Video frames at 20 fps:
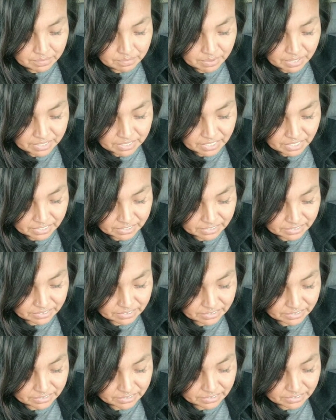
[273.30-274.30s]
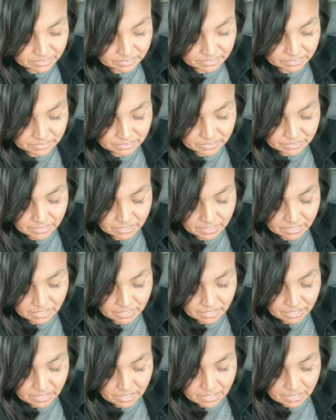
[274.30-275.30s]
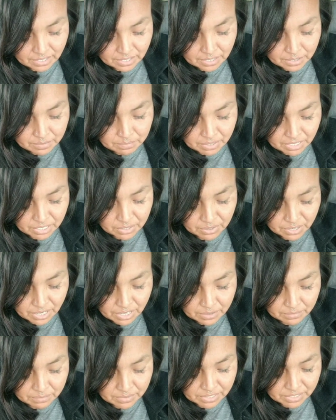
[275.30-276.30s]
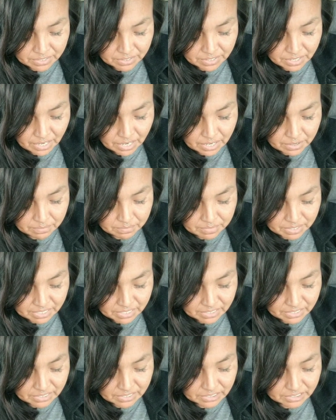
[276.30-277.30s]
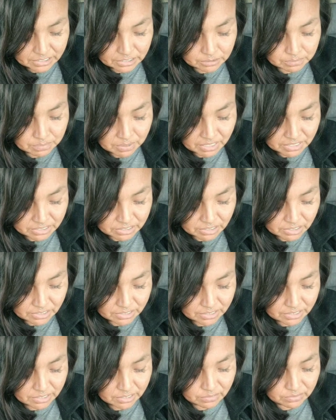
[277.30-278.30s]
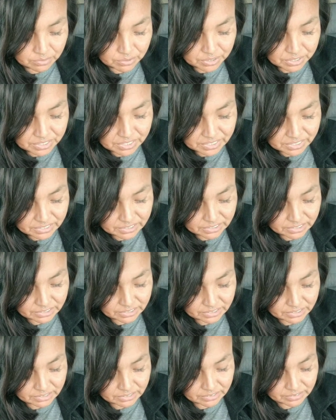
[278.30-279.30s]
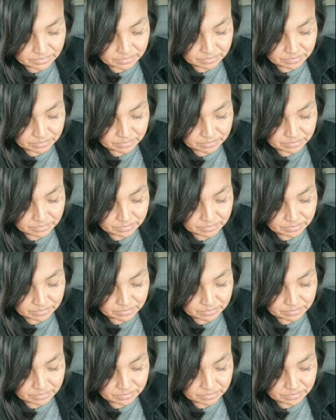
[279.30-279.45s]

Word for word: my nakedness. My grandmother had made it especially for this.